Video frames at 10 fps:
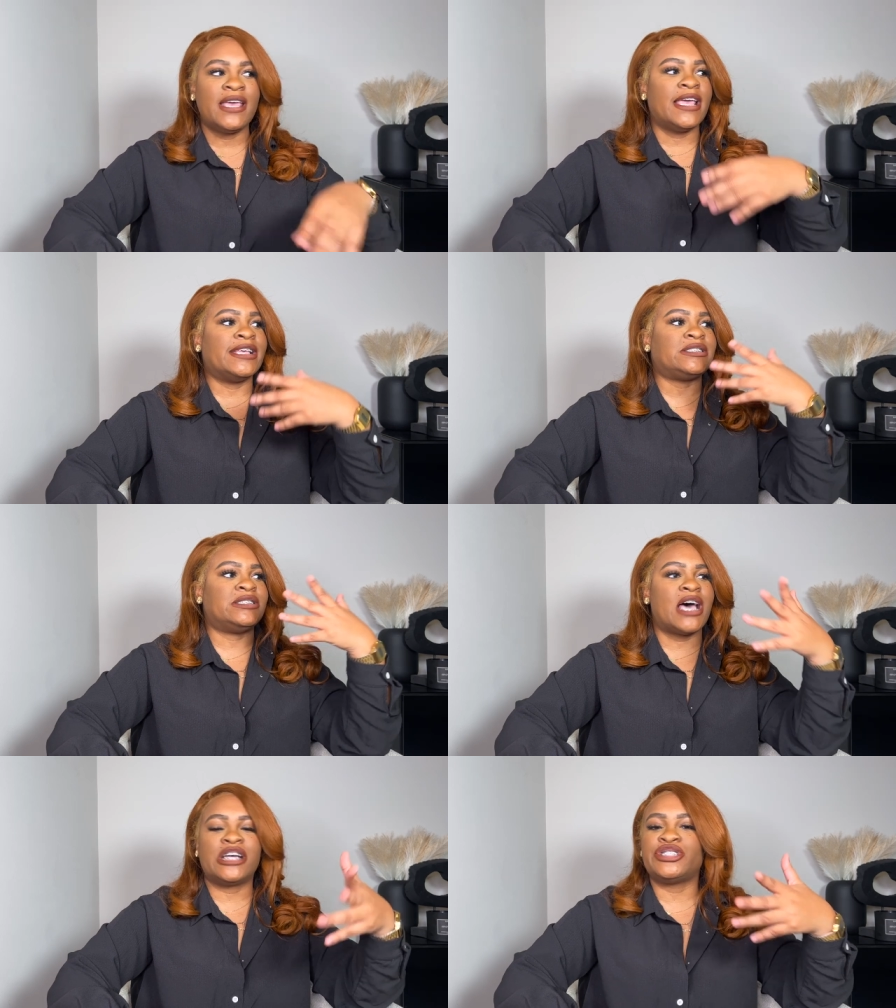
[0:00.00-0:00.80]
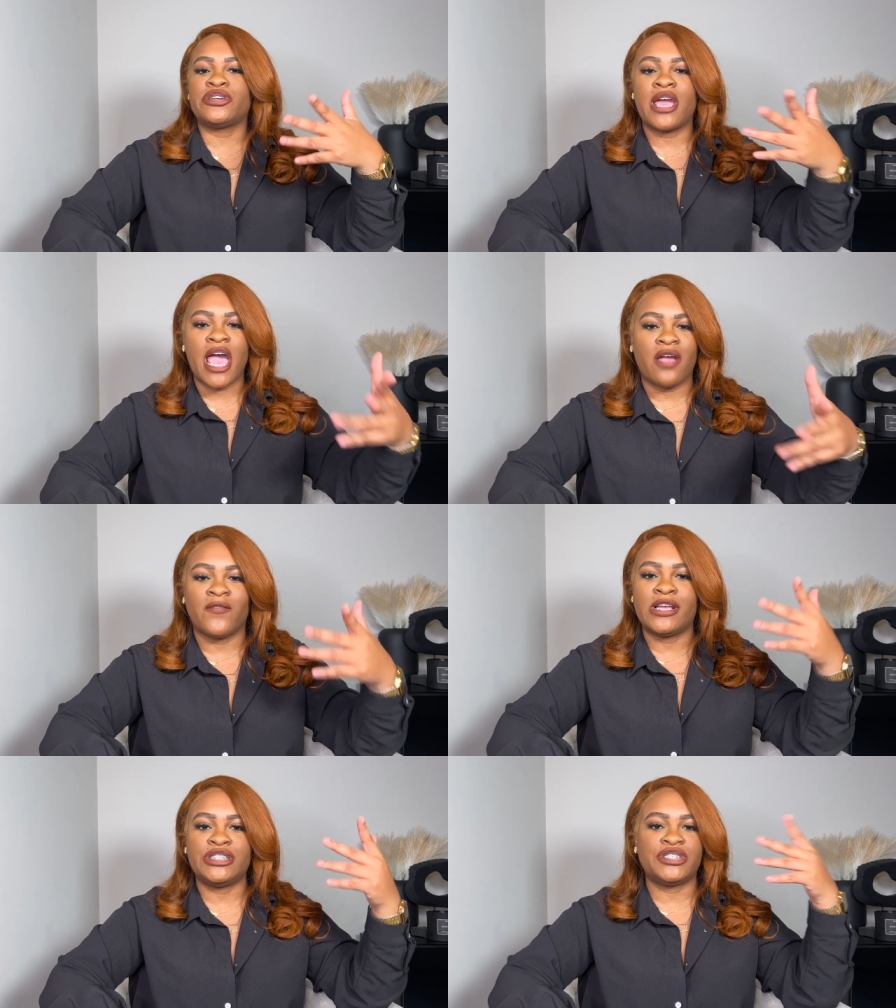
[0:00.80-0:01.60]
It's not your
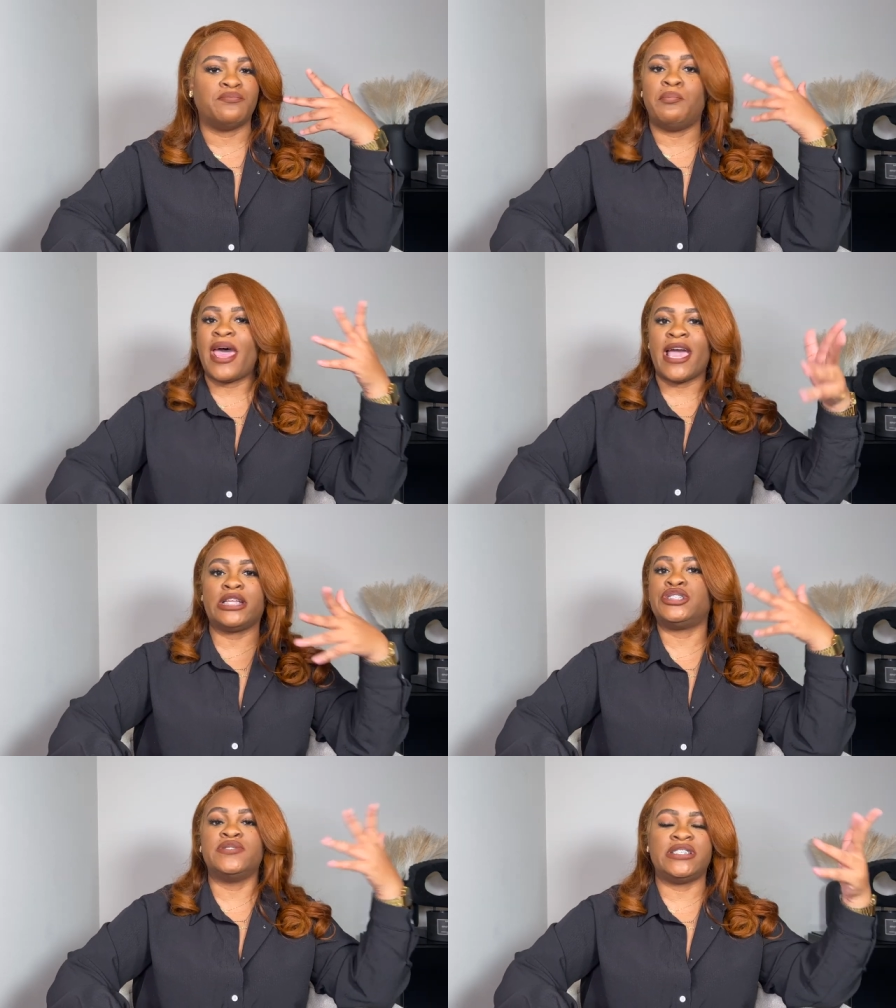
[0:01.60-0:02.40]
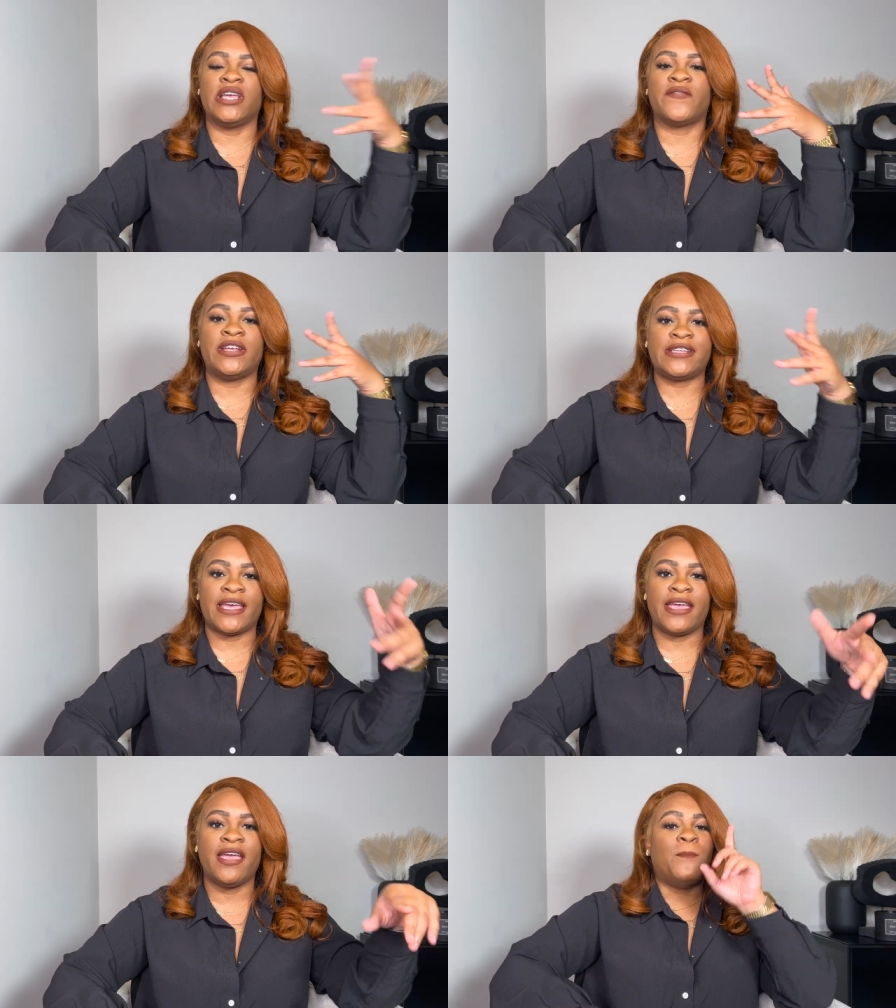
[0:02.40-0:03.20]
average bag that you see every
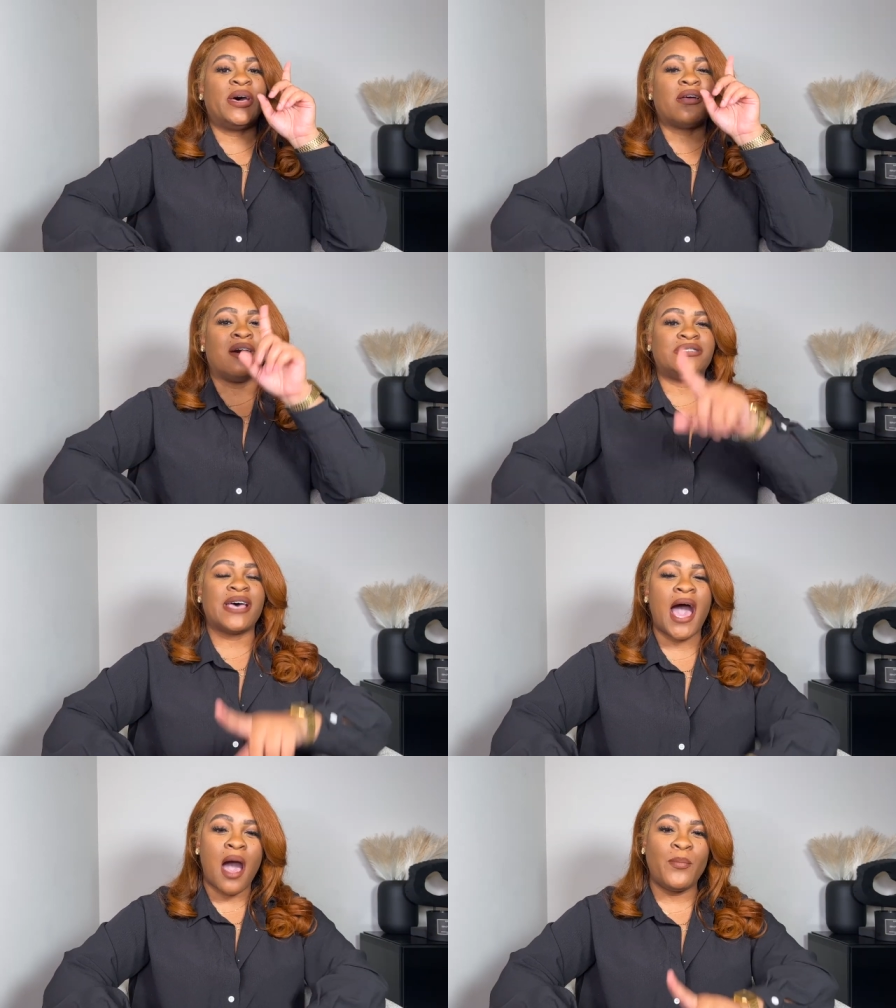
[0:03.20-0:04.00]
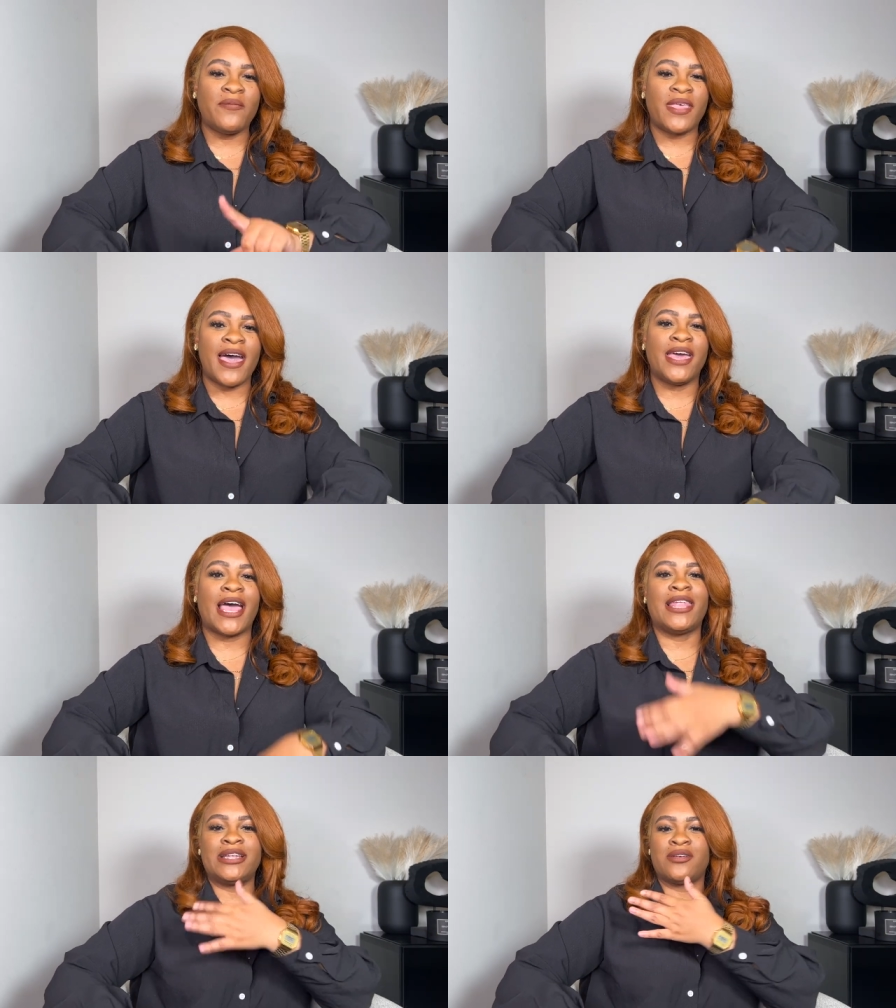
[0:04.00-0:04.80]
day. But on top of that,
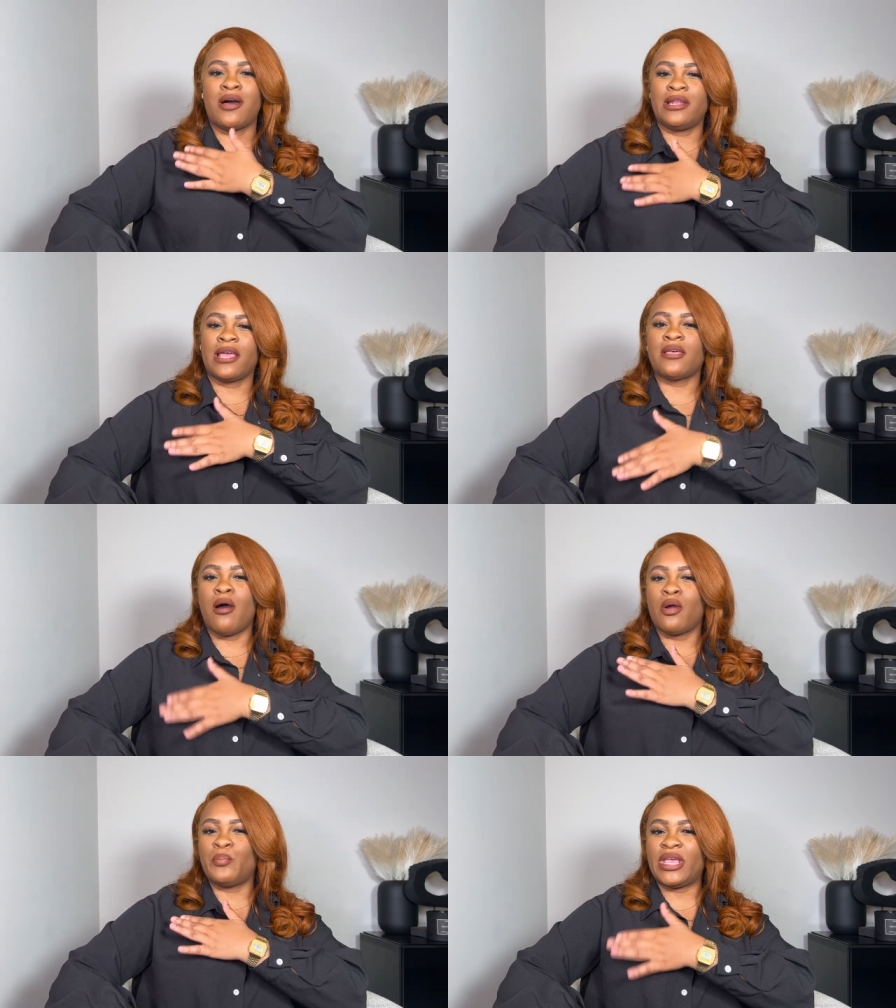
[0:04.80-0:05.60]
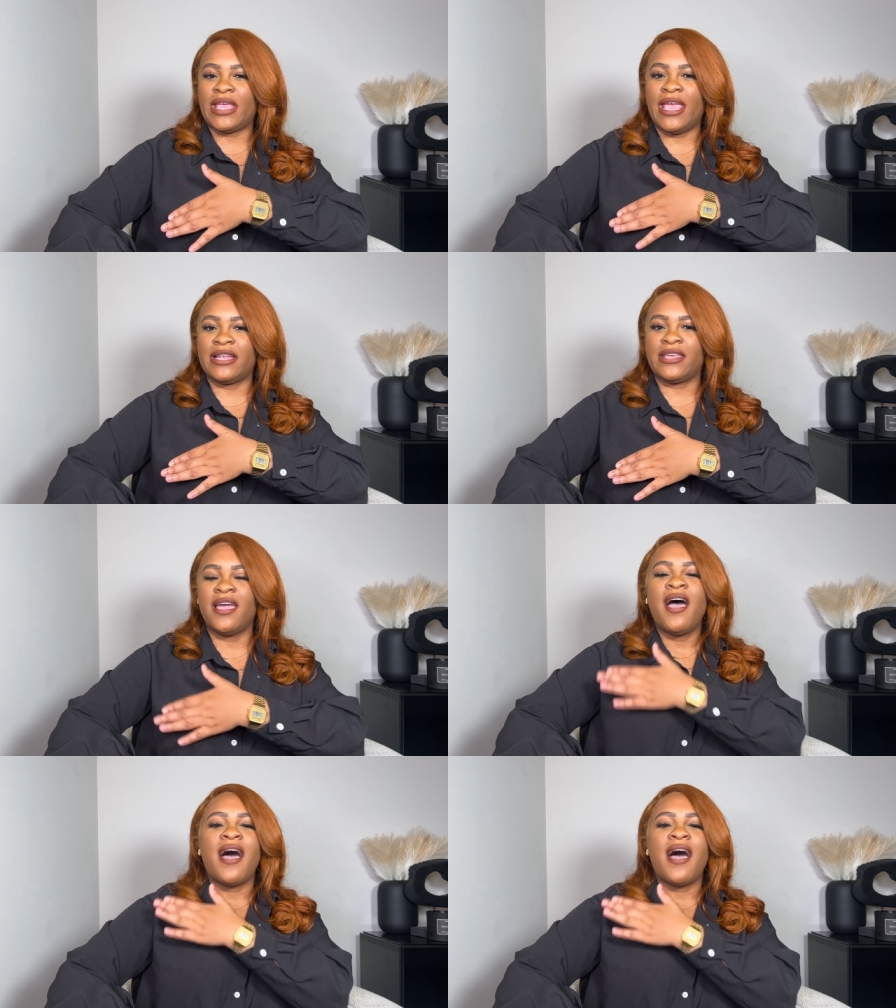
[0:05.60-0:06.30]
I like to call it like the armpit candy.